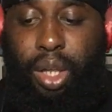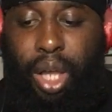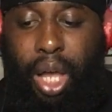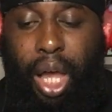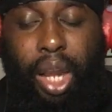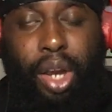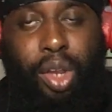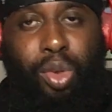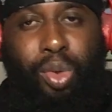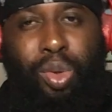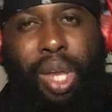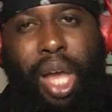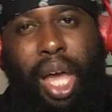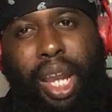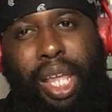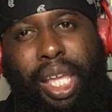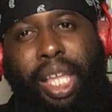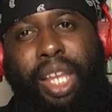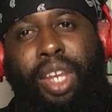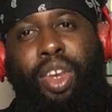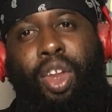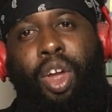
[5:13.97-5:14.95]
kind of you kind
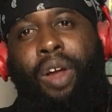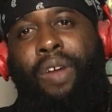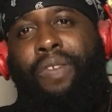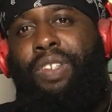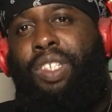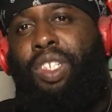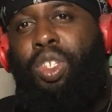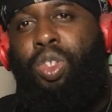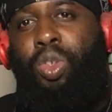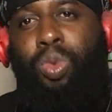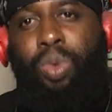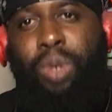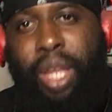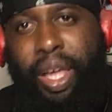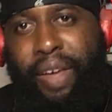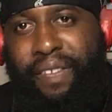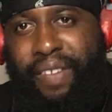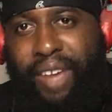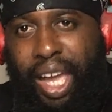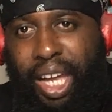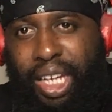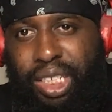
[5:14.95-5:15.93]
of get nervous because you
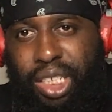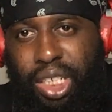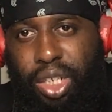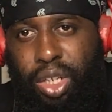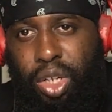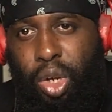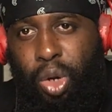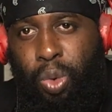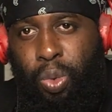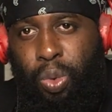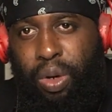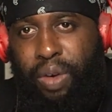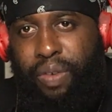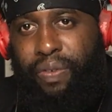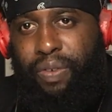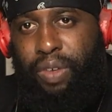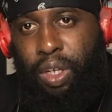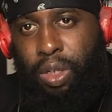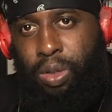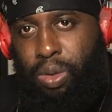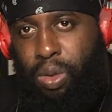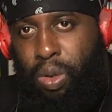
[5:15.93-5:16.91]
never actually know where the
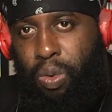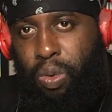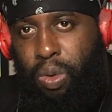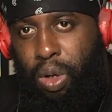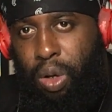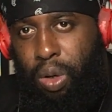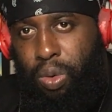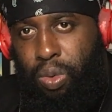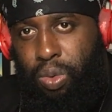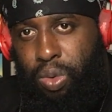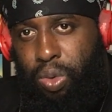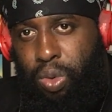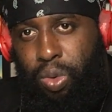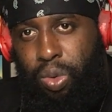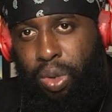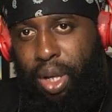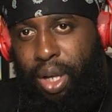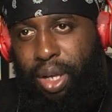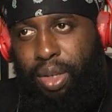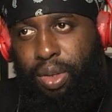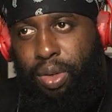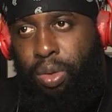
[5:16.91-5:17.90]
film is gonna go.
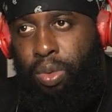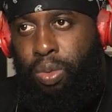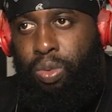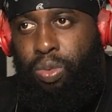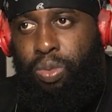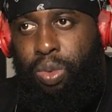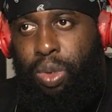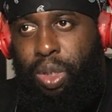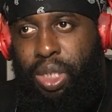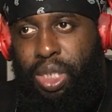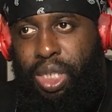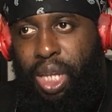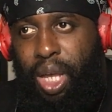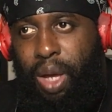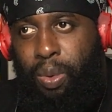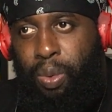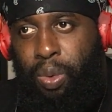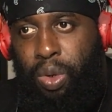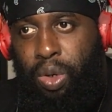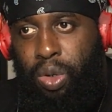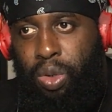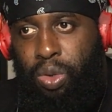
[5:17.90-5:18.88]
You like you, it's not
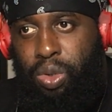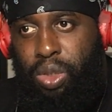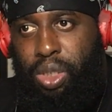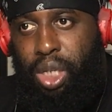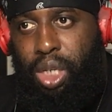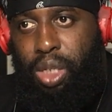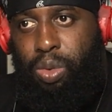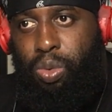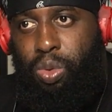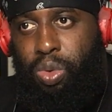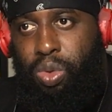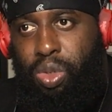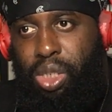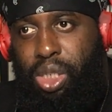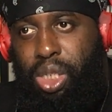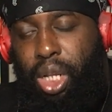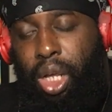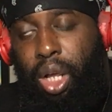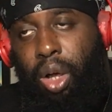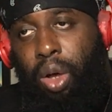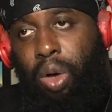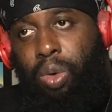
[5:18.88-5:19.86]
one of those things where you
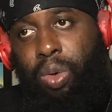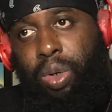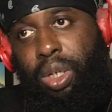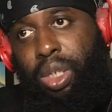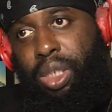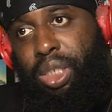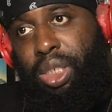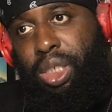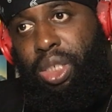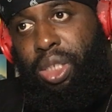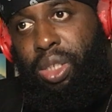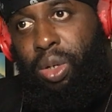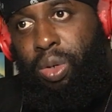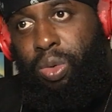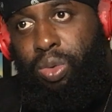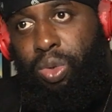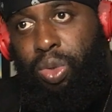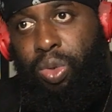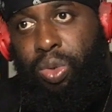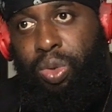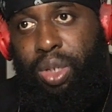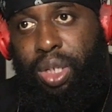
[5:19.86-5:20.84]
just like, oh well, she's gonna
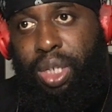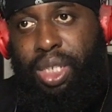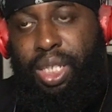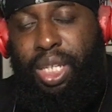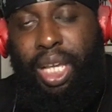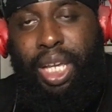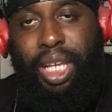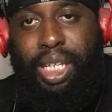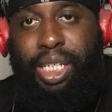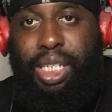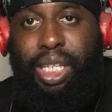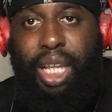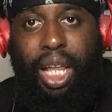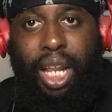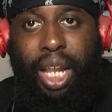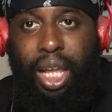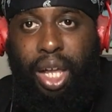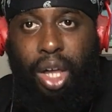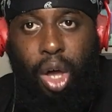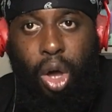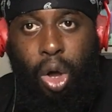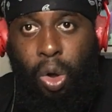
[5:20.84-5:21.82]
do this. It's not
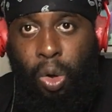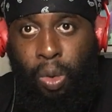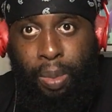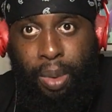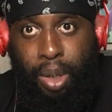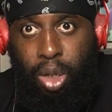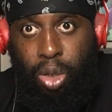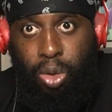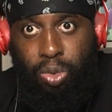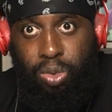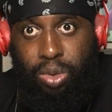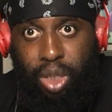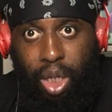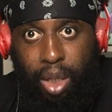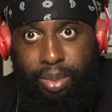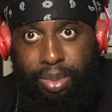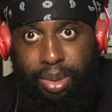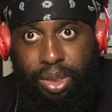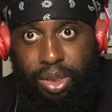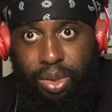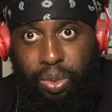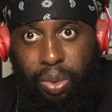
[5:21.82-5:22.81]
like a Home Alone
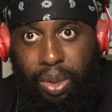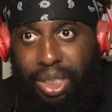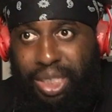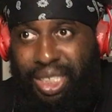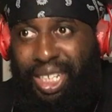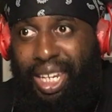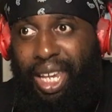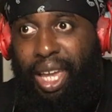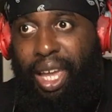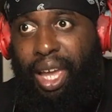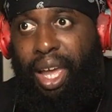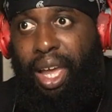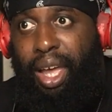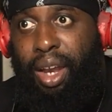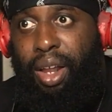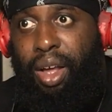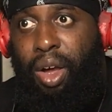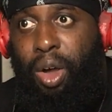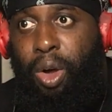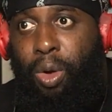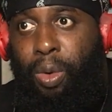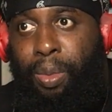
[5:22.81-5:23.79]
type situation at
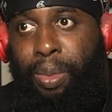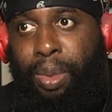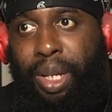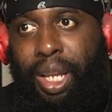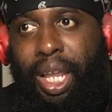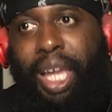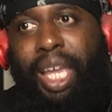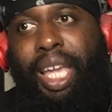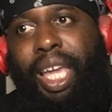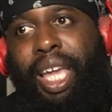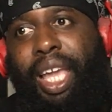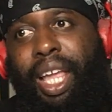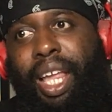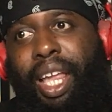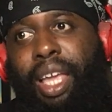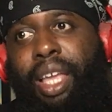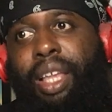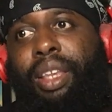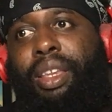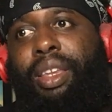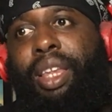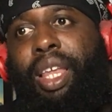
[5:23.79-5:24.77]
all. But like
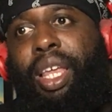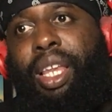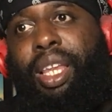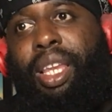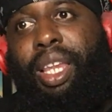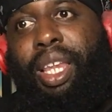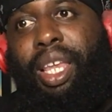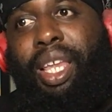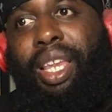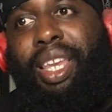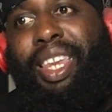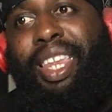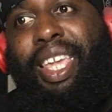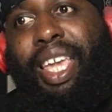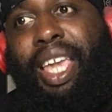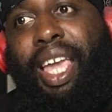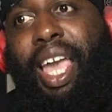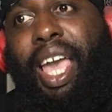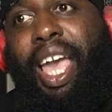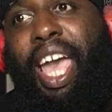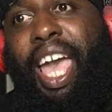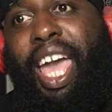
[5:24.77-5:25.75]
it, it, it.
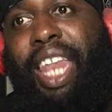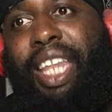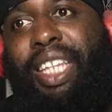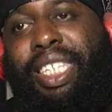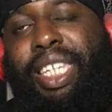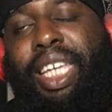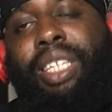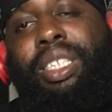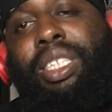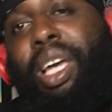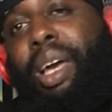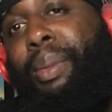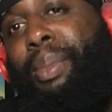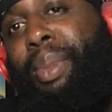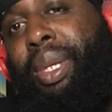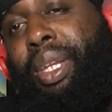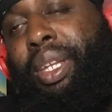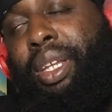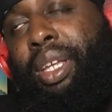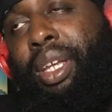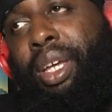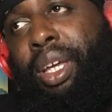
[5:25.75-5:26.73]
At the same time,
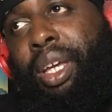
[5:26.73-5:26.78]
it.